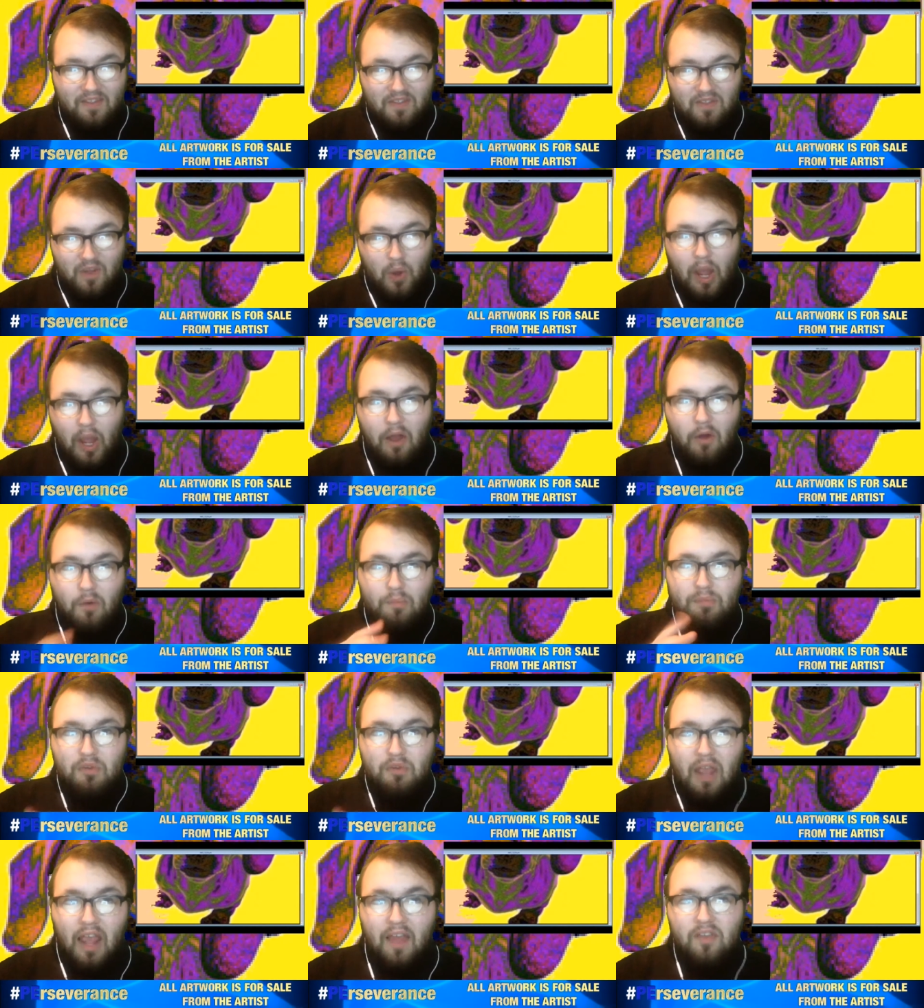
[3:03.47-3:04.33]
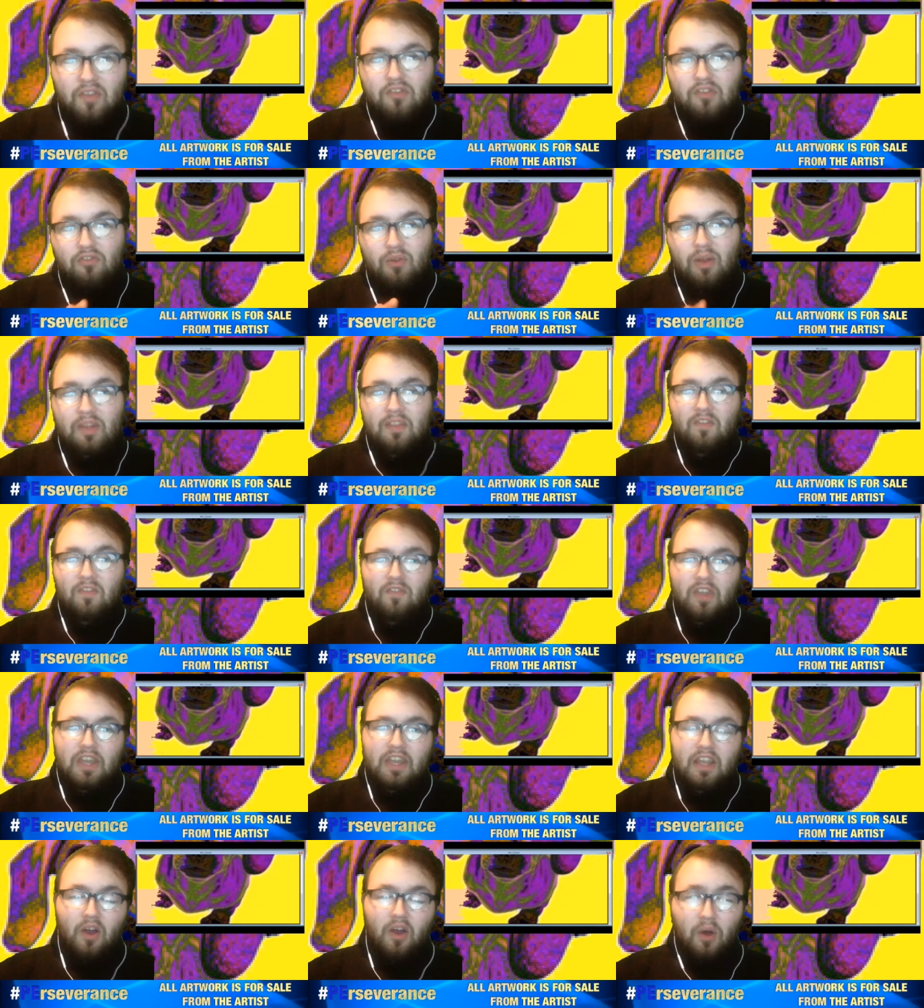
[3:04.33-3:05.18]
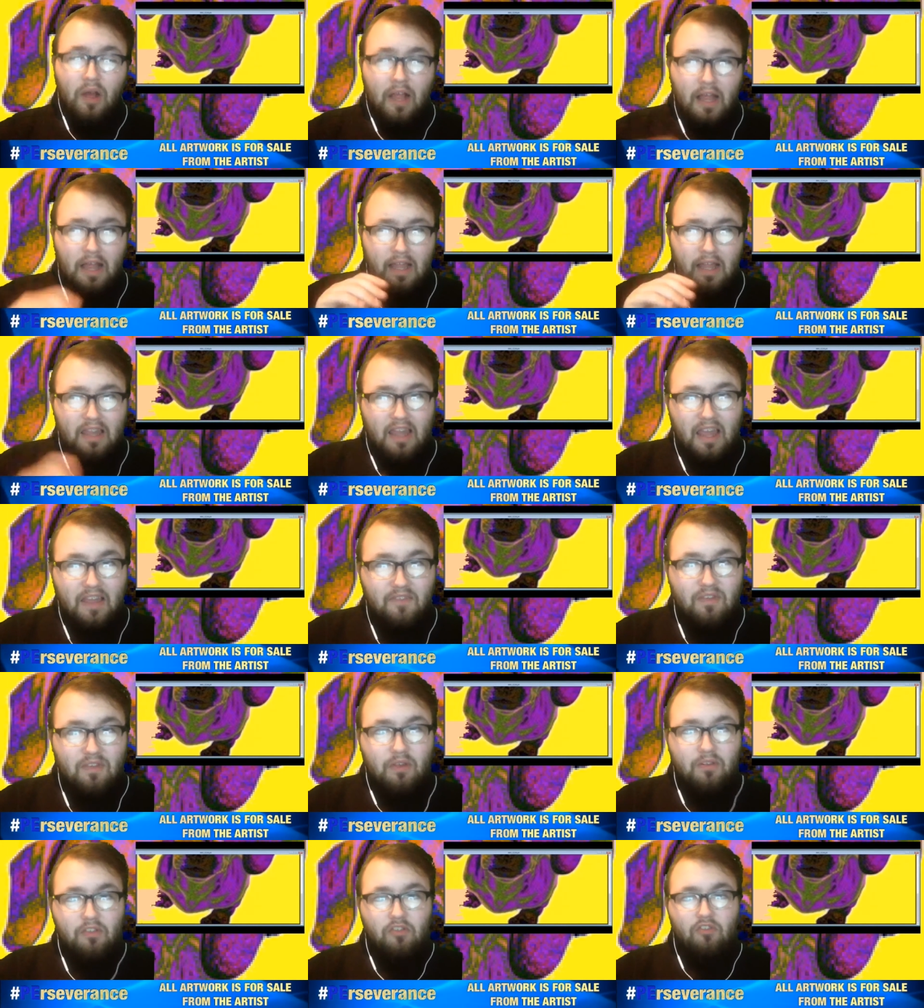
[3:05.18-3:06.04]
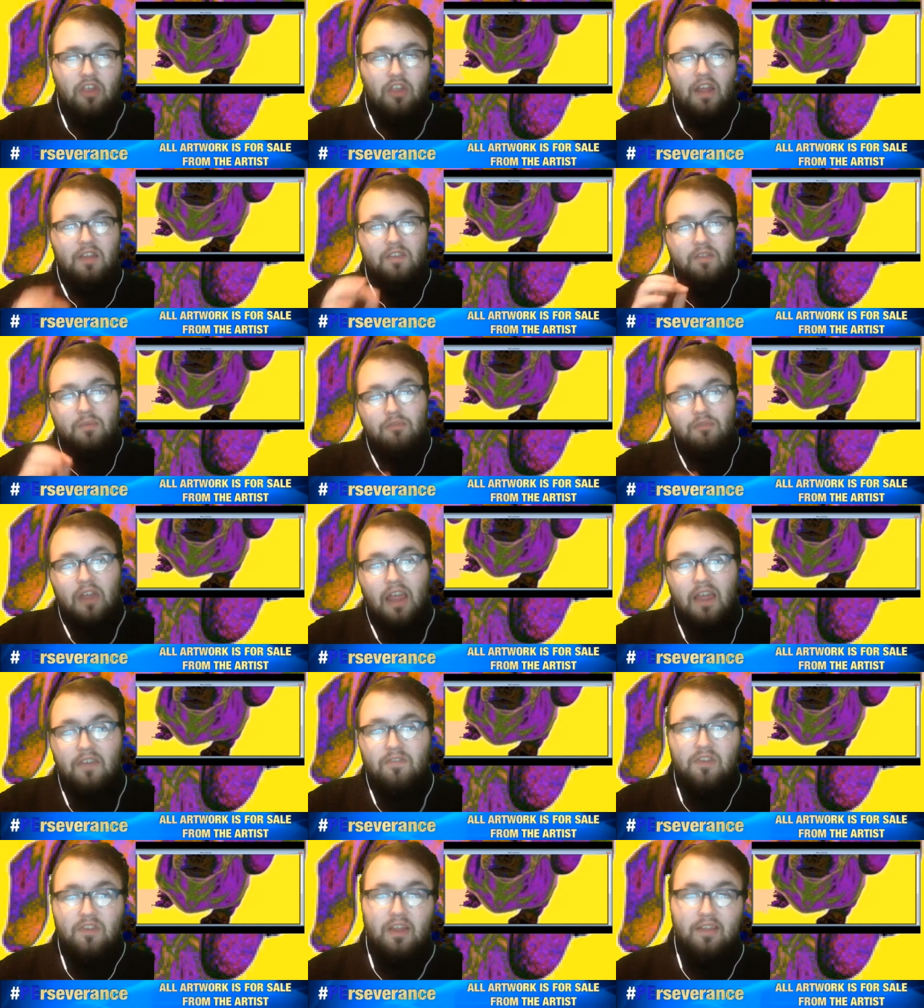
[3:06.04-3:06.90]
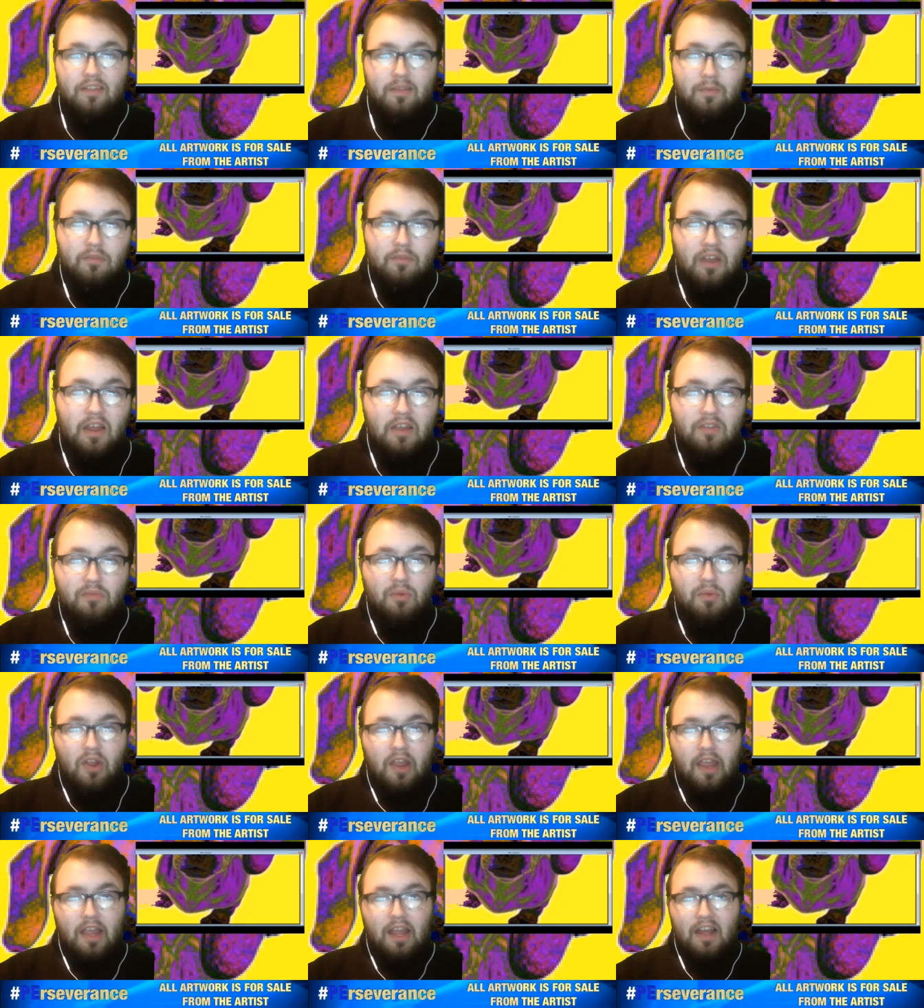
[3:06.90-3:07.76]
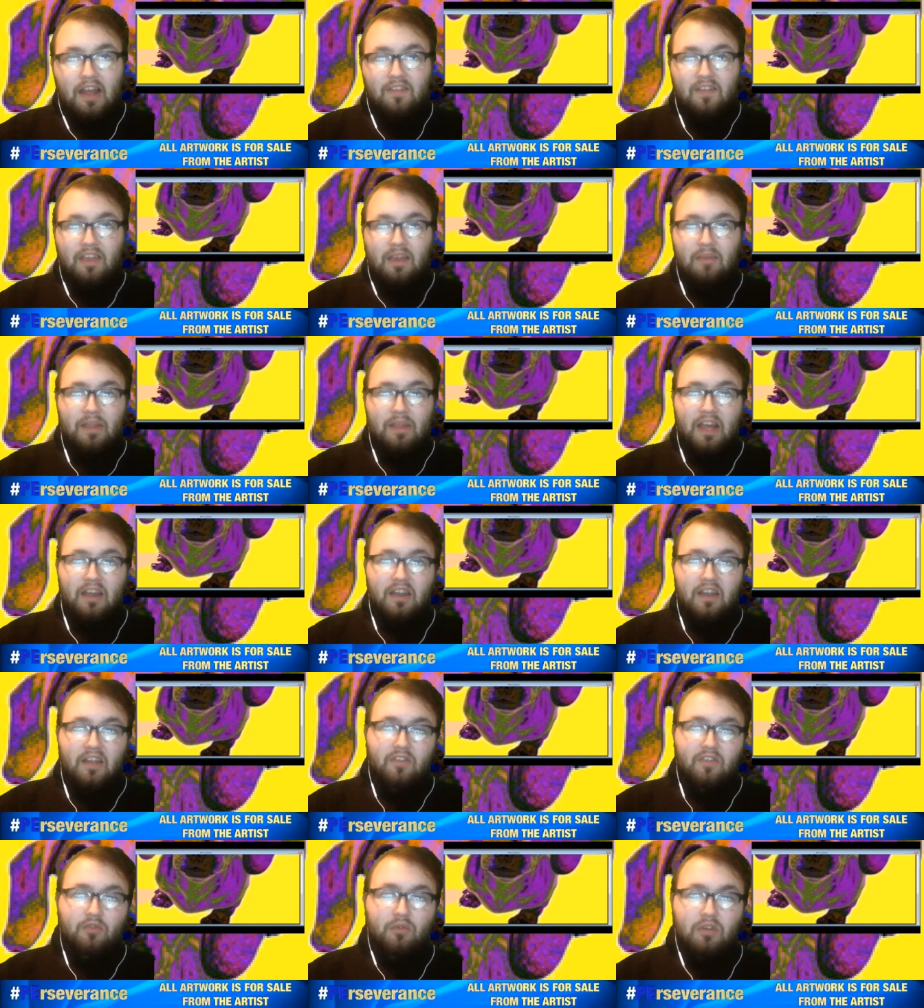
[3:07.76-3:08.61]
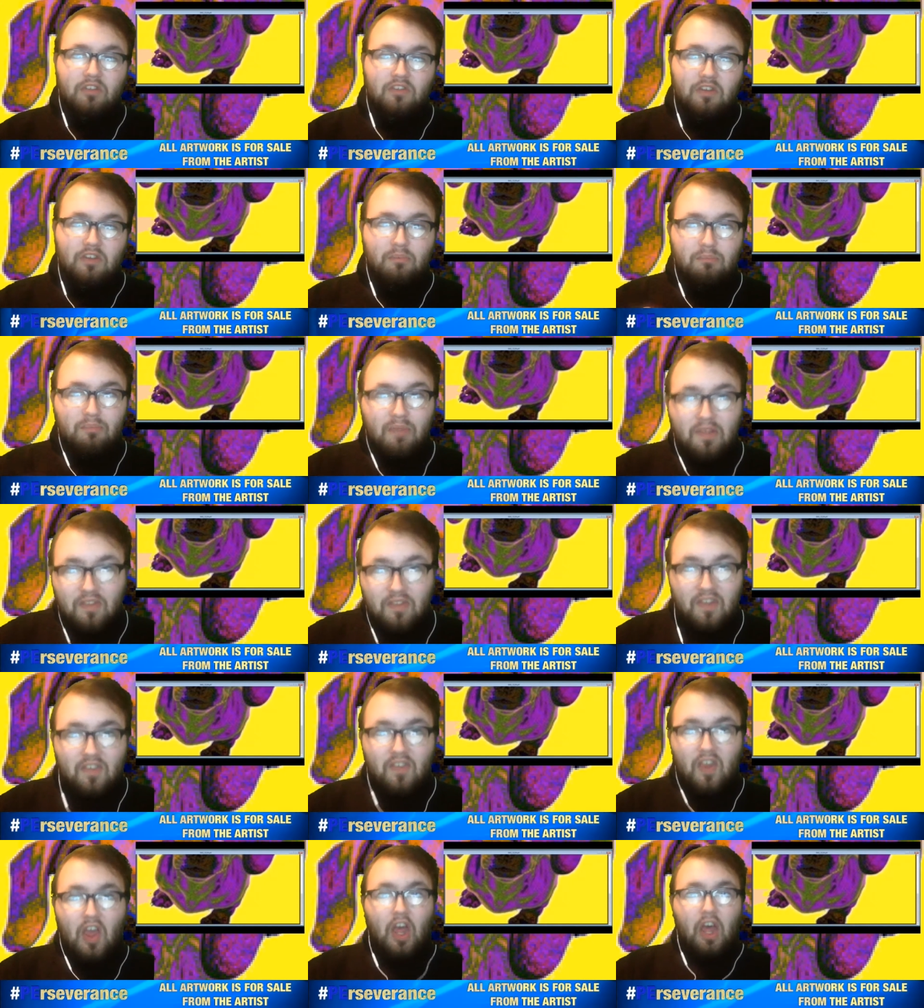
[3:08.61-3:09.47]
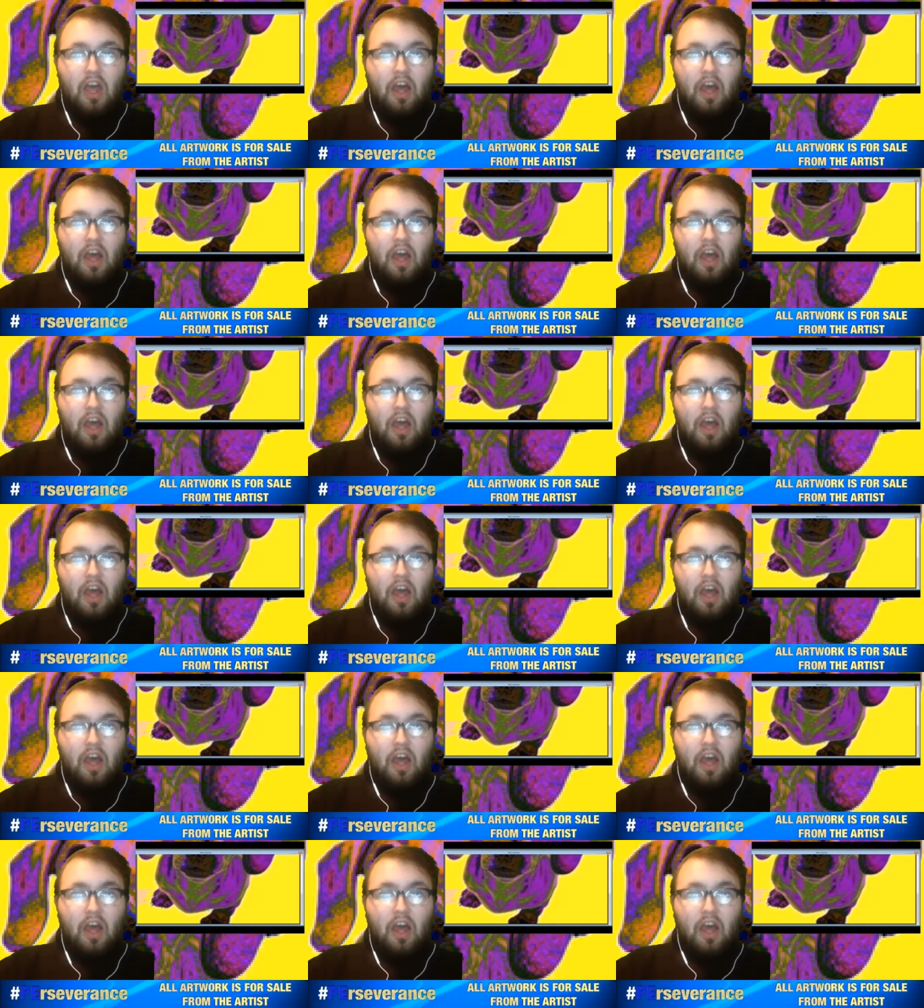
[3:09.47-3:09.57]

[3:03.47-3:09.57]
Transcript: So I hope you guys enjoyed the video. Like, favorite, share, subscribe if you're not subscribed. more great content coming out, and I just don't want you to miss it.